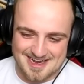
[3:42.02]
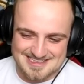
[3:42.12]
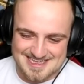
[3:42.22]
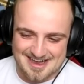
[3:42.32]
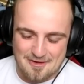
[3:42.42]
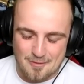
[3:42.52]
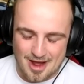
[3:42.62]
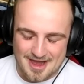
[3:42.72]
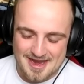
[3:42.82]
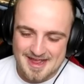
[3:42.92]
when I said I
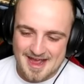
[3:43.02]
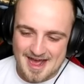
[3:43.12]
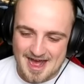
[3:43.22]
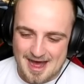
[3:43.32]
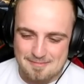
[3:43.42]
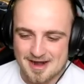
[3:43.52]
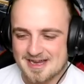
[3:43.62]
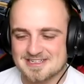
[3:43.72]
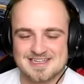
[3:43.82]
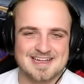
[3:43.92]
won, uh, but
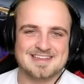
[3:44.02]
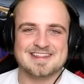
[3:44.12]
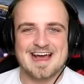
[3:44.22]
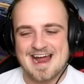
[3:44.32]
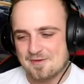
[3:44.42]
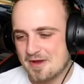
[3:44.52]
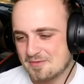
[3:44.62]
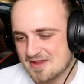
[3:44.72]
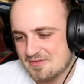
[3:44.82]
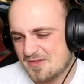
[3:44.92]
I just I did that and it, it,
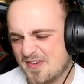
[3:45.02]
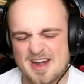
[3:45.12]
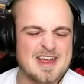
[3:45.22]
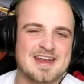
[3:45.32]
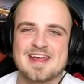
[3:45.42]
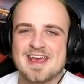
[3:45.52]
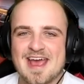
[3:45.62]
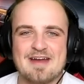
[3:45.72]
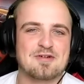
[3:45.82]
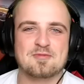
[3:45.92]
was it was funny and
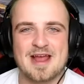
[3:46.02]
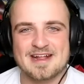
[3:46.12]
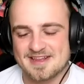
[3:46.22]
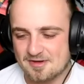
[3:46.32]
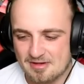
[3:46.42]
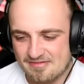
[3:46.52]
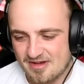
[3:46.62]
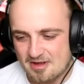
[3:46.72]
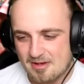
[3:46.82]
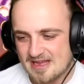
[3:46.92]
everyone reacted in a really
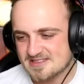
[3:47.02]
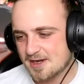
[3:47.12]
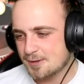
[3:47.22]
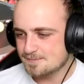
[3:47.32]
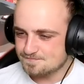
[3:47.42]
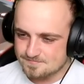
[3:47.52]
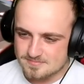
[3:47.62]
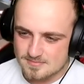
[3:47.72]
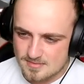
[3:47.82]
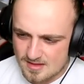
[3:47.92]
funny way. So.
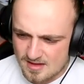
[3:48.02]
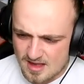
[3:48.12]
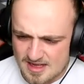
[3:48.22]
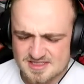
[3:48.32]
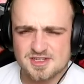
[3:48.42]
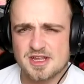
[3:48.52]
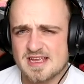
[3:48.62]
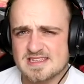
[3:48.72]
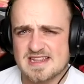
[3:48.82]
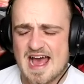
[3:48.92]
Uh, so there
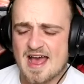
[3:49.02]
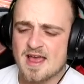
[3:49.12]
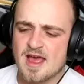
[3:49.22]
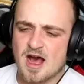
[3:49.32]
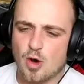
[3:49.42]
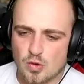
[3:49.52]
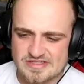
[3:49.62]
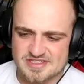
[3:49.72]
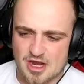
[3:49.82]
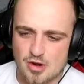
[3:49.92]
is that.
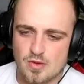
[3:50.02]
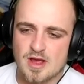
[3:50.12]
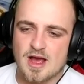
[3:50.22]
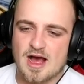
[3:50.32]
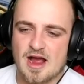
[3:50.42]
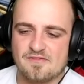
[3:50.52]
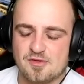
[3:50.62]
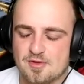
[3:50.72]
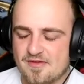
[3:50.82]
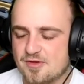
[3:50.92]
Also, uh, if
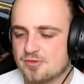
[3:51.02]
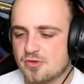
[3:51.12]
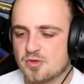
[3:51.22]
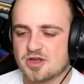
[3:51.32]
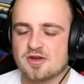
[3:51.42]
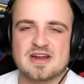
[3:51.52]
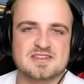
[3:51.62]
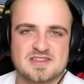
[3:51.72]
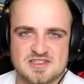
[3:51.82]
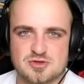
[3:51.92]
you if you do want to go down
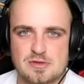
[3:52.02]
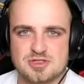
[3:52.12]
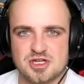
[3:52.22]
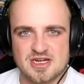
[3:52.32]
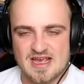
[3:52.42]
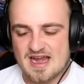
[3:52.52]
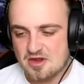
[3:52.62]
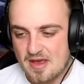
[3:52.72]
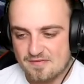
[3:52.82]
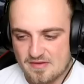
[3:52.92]
to the description and, and
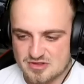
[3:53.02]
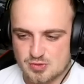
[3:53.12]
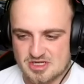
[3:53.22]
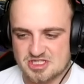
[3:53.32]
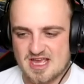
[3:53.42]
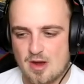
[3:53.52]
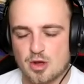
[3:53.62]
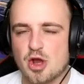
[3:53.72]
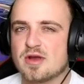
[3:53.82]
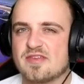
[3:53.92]
you, if you have a Twitch
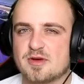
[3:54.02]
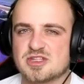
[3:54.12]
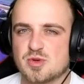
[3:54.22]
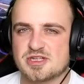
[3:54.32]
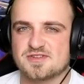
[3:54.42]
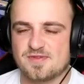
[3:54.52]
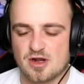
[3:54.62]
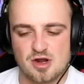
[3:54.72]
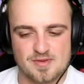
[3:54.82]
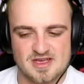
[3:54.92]
account, go give my Twitch a
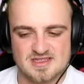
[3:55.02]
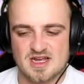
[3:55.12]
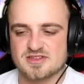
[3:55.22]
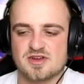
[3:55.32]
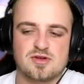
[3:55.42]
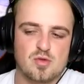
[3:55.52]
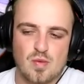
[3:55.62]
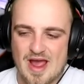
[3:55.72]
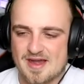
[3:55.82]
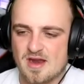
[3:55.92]
follow because I don't know
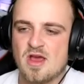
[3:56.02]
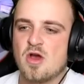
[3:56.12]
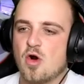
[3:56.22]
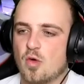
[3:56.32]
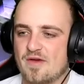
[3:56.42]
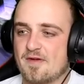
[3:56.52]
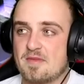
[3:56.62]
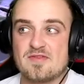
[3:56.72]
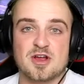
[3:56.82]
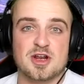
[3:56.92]
when or if
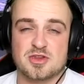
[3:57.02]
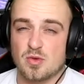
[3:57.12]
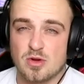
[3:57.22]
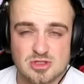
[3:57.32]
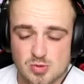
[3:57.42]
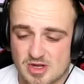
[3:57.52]
I'm even going to do it on